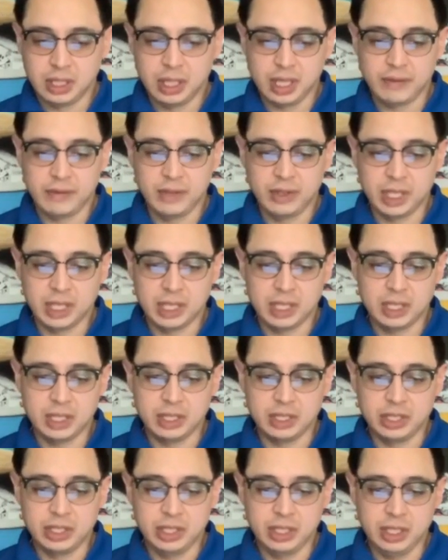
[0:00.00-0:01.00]
I feel like a
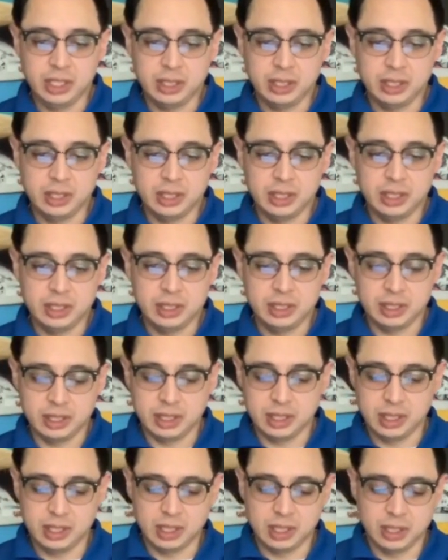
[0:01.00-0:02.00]
kachina is
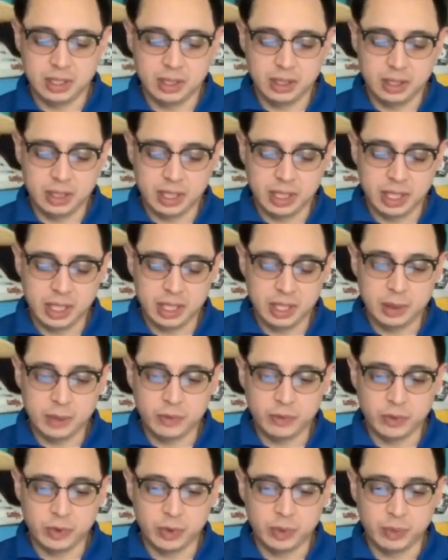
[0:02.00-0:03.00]
another name
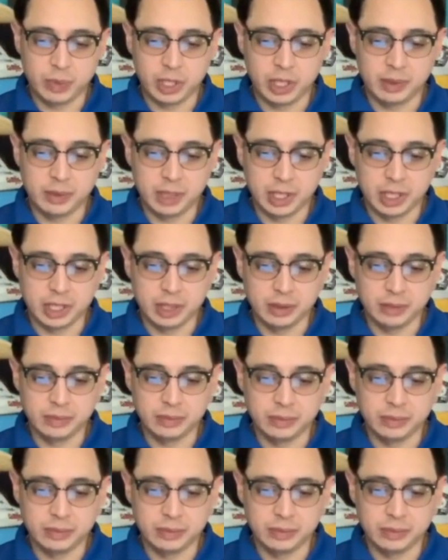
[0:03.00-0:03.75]
for a bobcat.